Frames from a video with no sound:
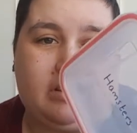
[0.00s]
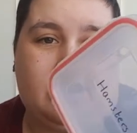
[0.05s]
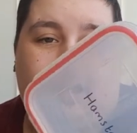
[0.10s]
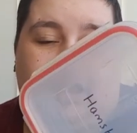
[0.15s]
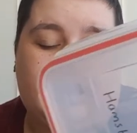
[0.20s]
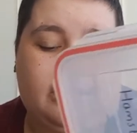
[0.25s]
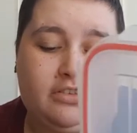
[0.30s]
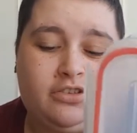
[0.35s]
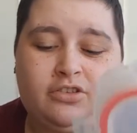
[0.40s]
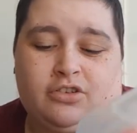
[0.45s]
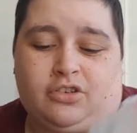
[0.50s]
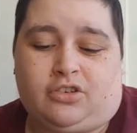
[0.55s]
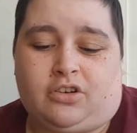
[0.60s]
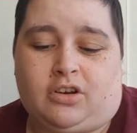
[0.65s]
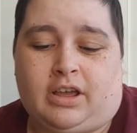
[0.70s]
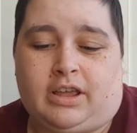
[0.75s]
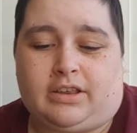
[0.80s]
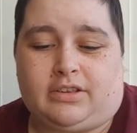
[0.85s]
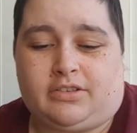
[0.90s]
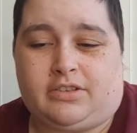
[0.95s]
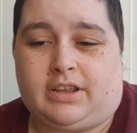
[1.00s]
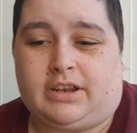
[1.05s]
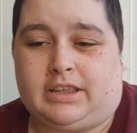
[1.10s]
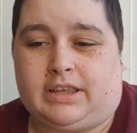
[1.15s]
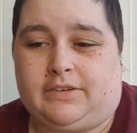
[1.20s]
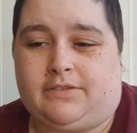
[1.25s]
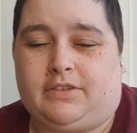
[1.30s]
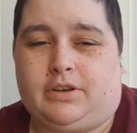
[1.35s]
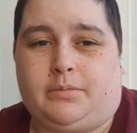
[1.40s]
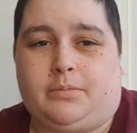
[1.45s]
it's just like, instead of
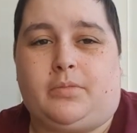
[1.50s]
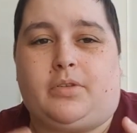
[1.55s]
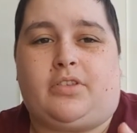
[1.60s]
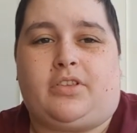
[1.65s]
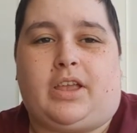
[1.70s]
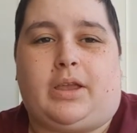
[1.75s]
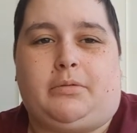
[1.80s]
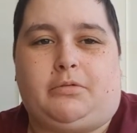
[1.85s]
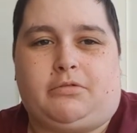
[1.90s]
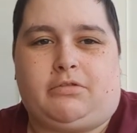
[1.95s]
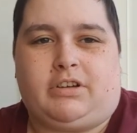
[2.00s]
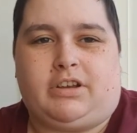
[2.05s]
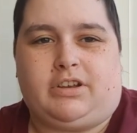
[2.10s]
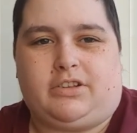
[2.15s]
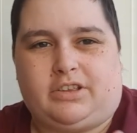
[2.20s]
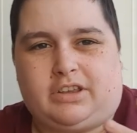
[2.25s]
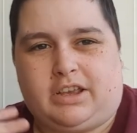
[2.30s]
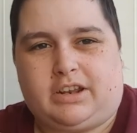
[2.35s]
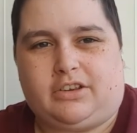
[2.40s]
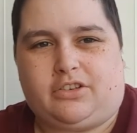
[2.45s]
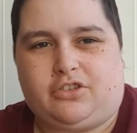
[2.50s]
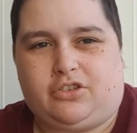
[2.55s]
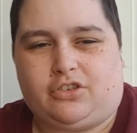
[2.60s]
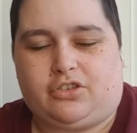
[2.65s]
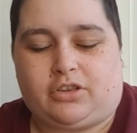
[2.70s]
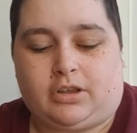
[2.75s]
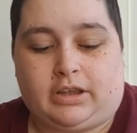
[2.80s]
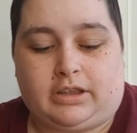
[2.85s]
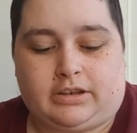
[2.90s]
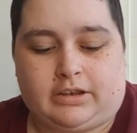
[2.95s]
giving him the same treats again, it's just
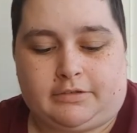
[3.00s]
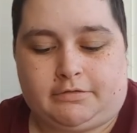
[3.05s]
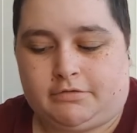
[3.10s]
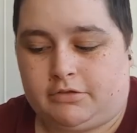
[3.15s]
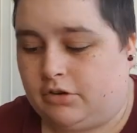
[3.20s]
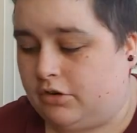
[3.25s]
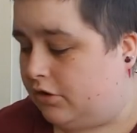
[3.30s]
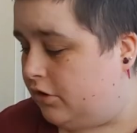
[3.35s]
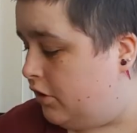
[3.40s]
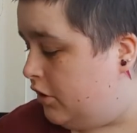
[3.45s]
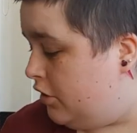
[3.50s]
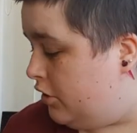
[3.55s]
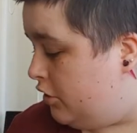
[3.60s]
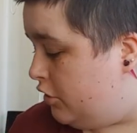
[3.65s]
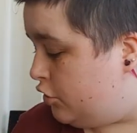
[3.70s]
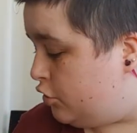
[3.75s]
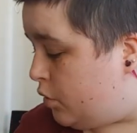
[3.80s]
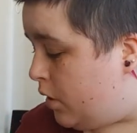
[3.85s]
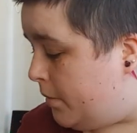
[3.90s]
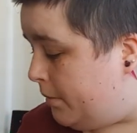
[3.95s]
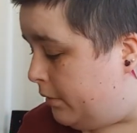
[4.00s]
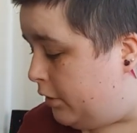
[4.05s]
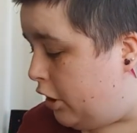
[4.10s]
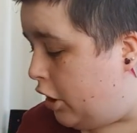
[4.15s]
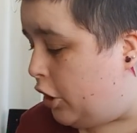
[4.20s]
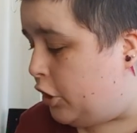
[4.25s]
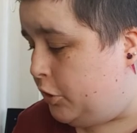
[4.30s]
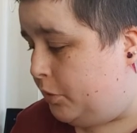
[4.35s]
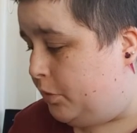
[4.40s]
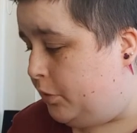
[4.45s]
something different. So I'm going
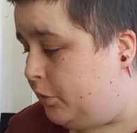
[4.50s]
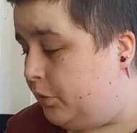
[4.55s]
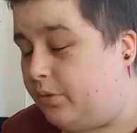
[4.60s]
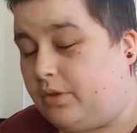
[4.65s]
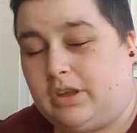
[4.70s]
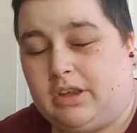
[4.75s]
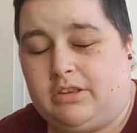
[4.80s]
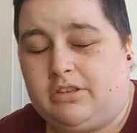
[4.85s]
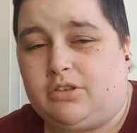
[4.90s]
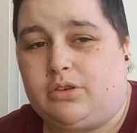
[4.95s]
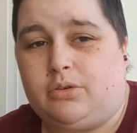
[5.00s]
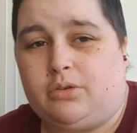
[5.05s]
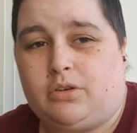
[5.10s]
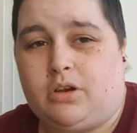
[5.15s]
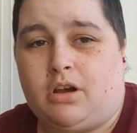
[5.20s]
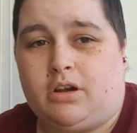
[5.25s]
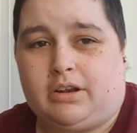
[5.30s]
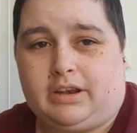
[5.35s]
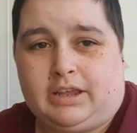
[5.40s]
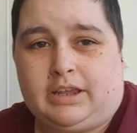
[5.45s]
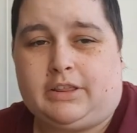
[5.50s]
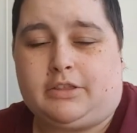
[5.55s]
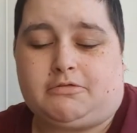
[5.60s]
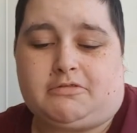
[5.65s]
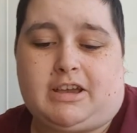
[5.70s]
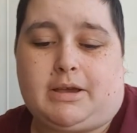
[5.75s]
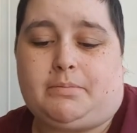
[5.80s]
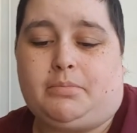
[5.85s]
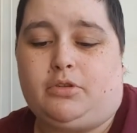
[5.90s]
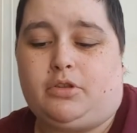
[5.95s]
to open all these so you can't hear the
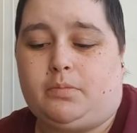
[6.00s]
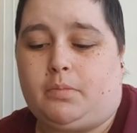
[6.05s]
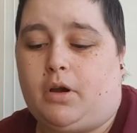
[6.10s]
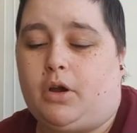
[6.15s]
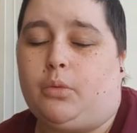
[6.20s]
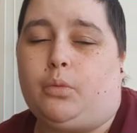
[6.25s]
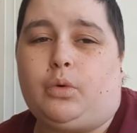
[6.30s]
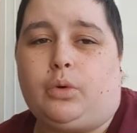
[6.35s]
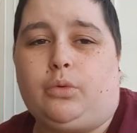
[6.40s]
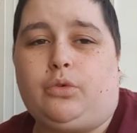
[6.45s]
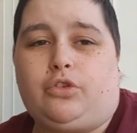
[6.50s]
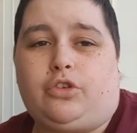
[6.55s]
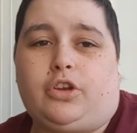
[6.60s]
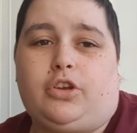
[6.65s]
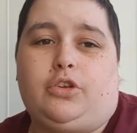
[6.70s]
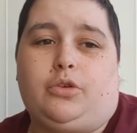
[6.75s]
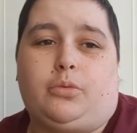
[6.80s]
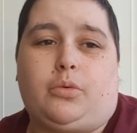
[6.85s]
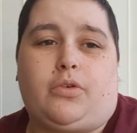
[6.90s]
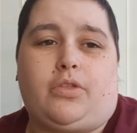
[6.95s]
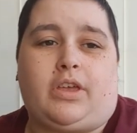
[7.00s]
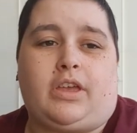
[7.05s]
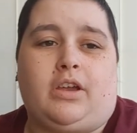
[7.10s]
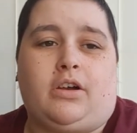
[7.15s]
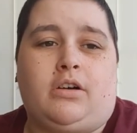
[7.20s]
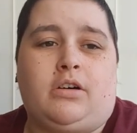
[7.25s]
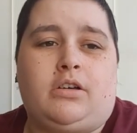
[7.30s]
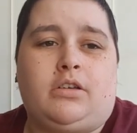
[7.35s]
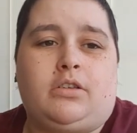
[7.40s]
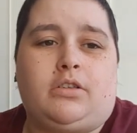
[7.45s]
wrappers, but I will show you what they
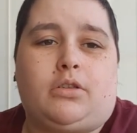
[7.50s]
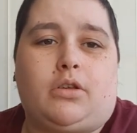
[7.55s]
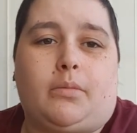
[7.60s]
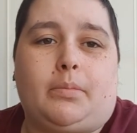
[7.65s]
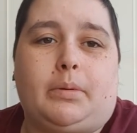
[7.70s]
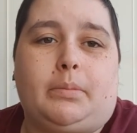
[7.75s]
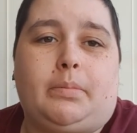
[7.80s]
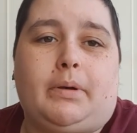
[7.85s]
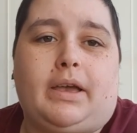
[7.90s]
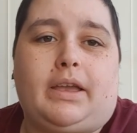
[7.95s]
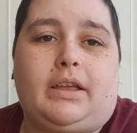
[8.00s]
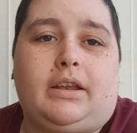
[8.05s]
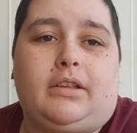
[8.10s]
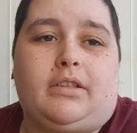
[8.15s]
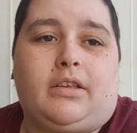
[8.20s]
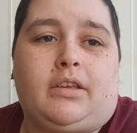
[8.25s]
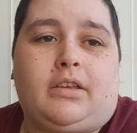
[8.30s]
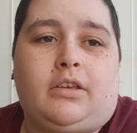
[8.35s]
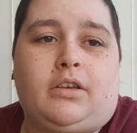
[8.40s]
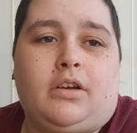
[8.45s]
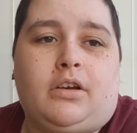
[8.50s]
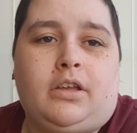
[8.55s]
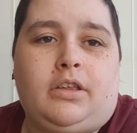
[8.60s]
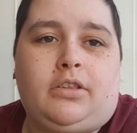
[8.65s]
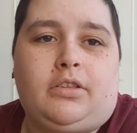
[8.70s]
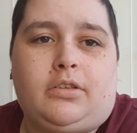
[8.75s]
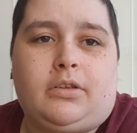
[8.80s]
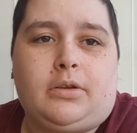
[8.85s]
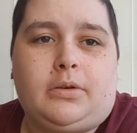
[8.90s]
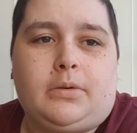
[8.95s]
are. So I'll be back in a second, guys.